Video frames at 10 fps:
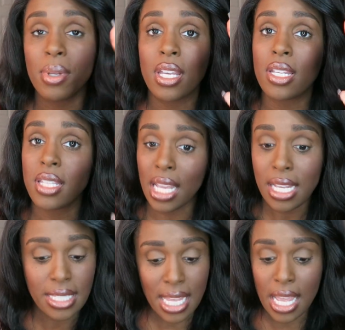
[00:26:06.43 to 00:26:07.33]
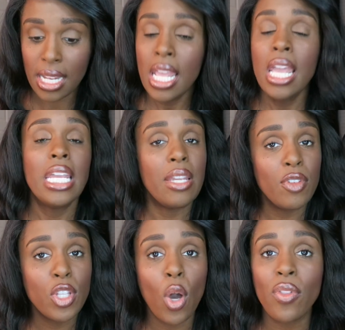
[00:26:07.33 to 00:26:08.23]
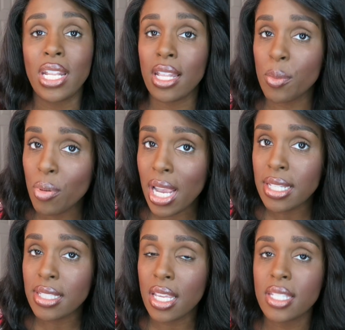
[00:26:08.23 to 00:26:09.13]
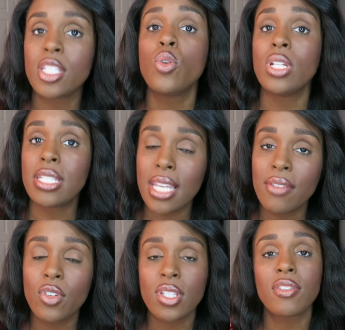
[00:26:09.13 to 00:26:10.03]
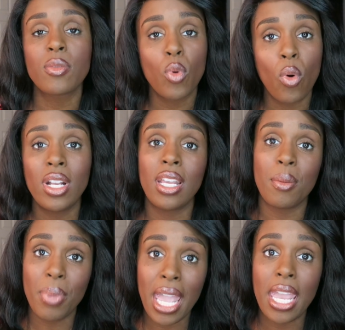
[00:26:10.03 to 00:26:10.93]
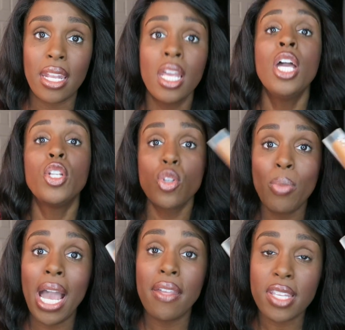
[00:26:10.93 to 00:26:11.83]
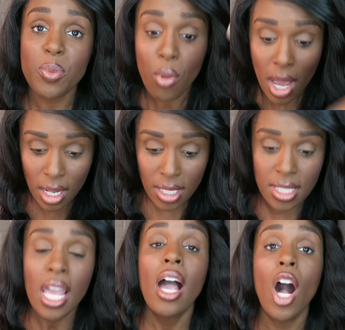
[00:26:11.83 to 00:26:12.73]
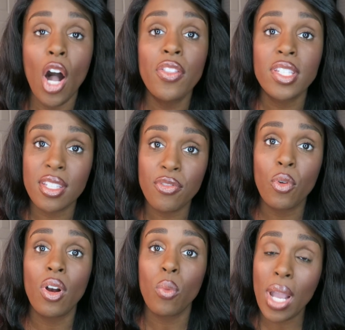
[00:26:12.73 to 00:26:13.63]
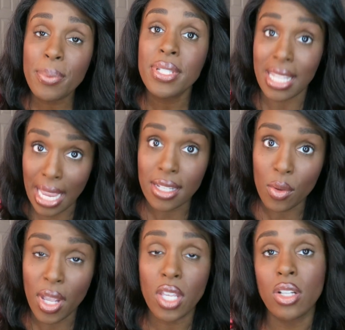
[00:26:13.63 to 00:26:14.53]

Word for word: Because like I said, even though they're not the priciest, you can save yourself some coin and get paid to buy these products on the Sephora website, okay?